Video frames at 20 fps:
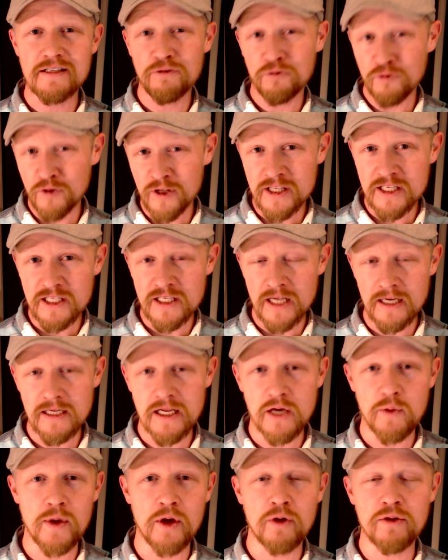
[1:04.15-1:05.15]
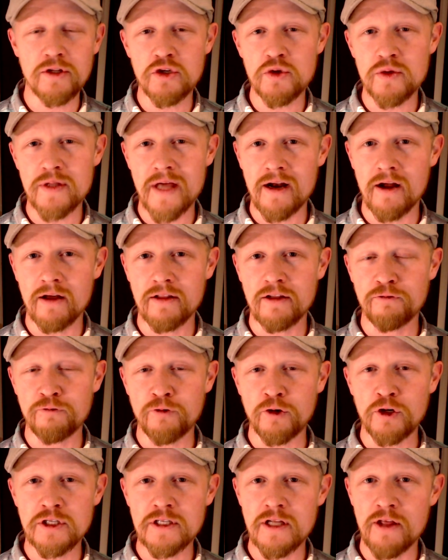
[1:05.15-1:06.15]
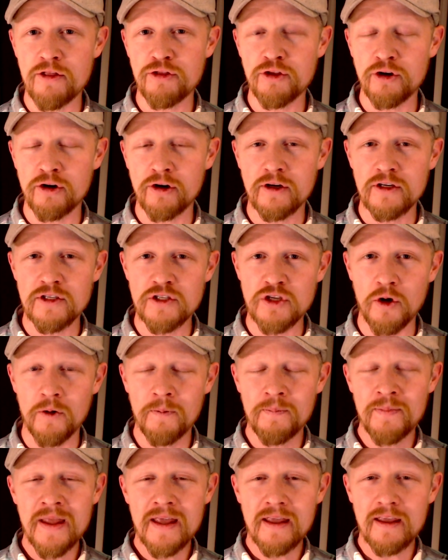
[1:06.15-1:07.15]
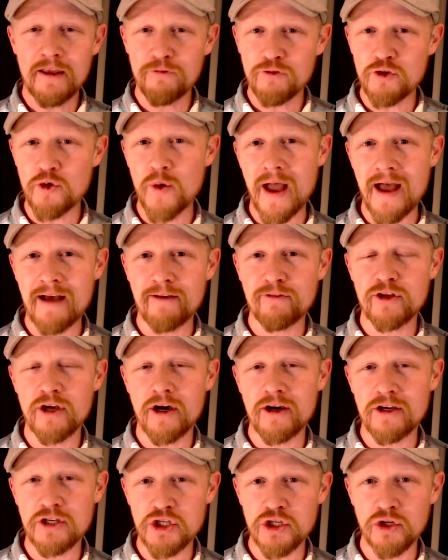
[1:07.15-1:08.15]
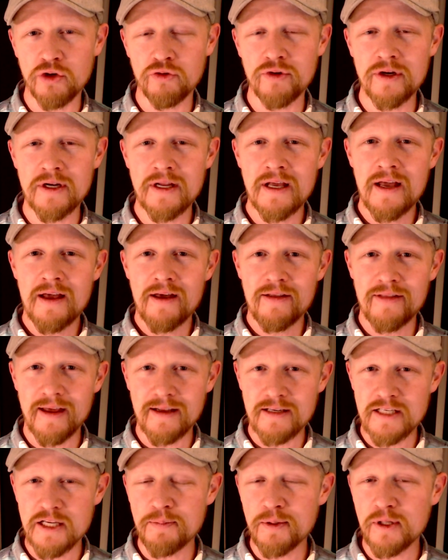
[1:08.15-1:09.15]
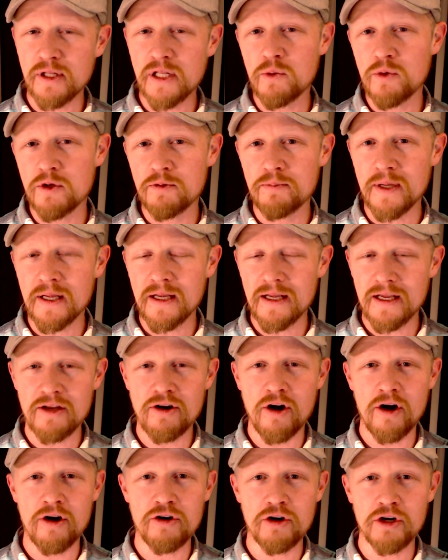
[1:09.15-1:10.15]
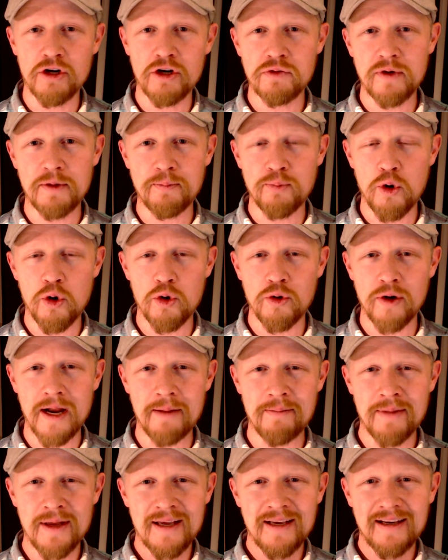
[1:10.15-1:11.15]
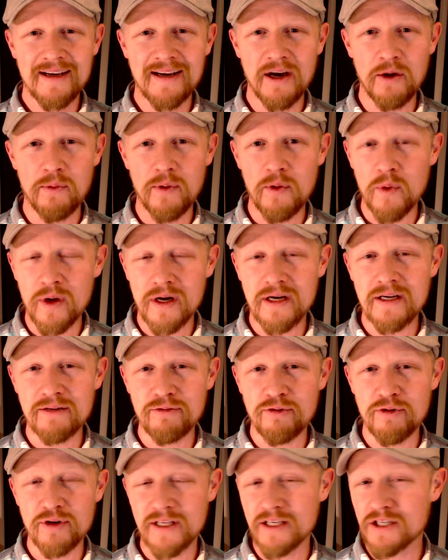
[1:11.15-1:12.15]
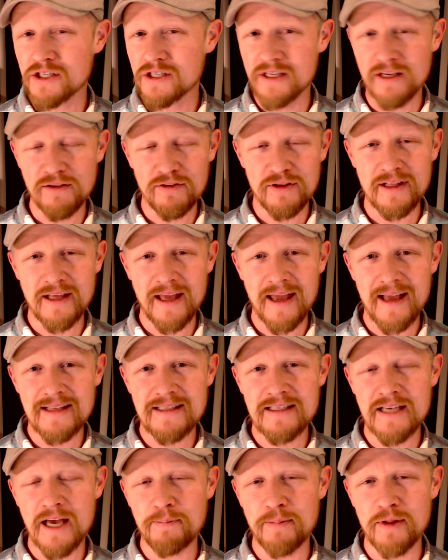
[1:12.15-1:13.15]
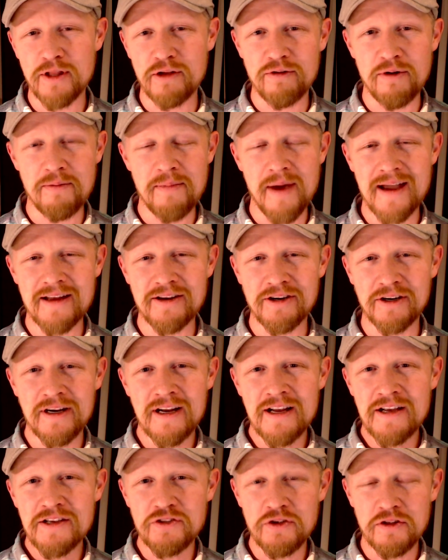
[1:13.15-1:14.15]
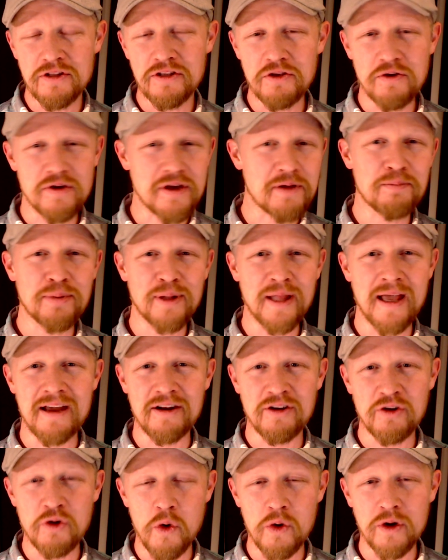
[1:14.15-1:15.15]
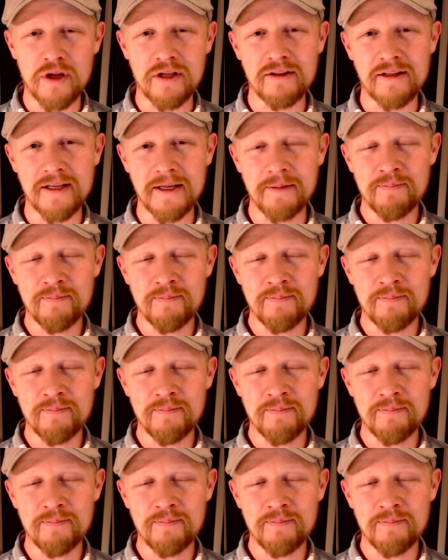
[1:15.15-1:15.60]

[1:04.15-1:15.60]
fifth Sunday. We only do that on the first and third. So, if if you have young children, that typically would be in our nursery program. Uh, we wanted to just give you the heads up and the reminder so that you can plan accordingly.